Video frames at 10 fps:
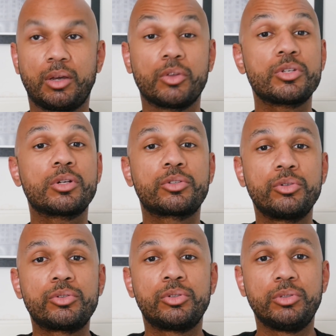Now, those are the
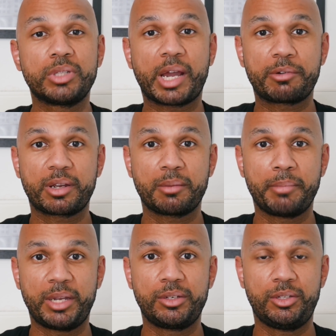two tools that I
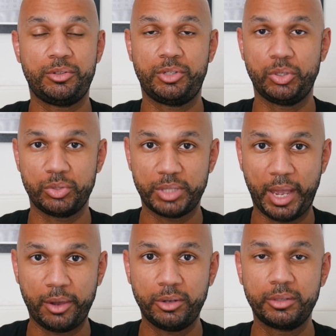recommend you use
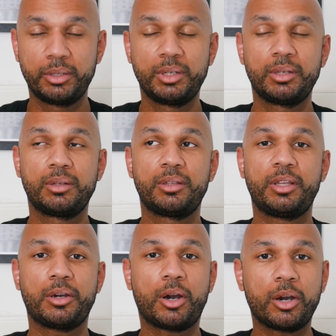now.
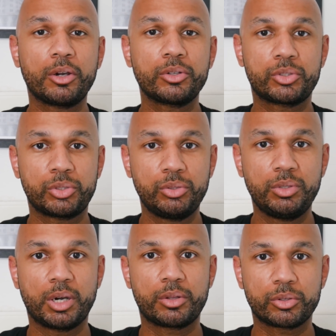There are
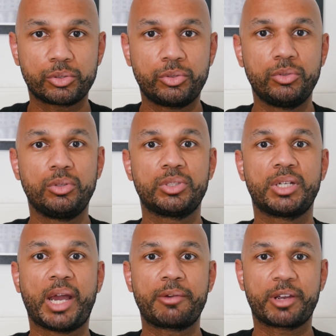two other tools
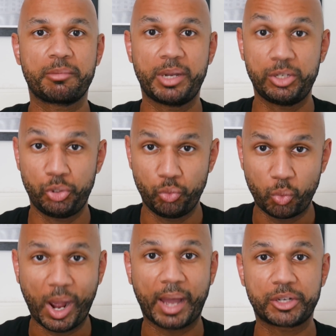that I recommend you
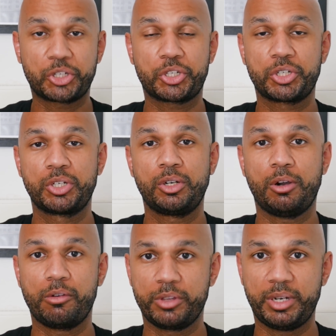watch
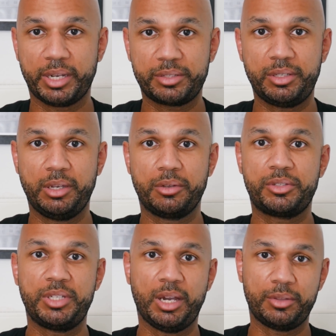over the next year and
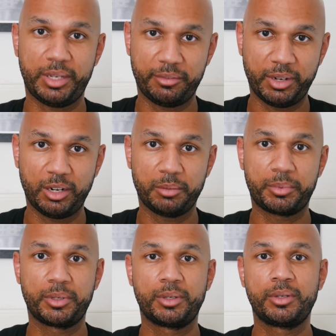see how they develop.
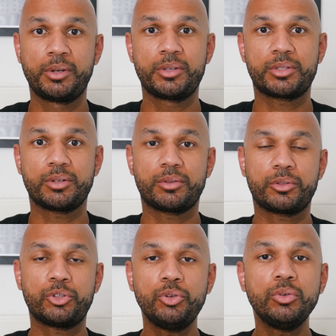So the
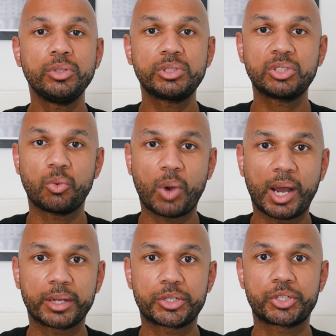tools to
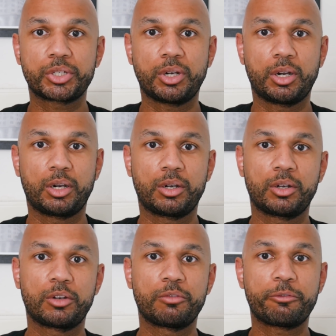watch
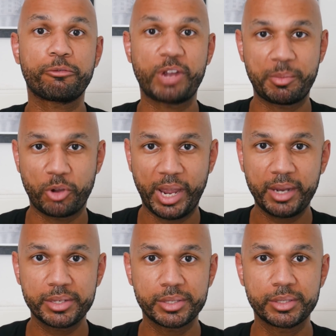are Framer
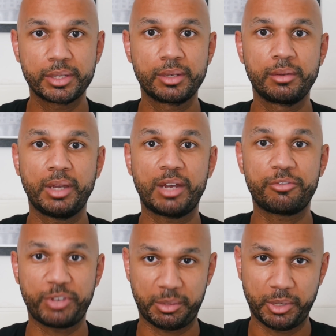X and
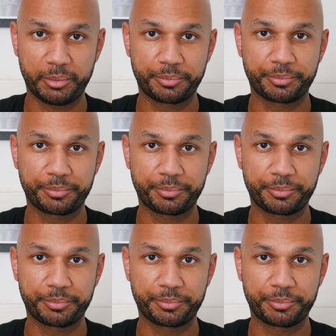Figma.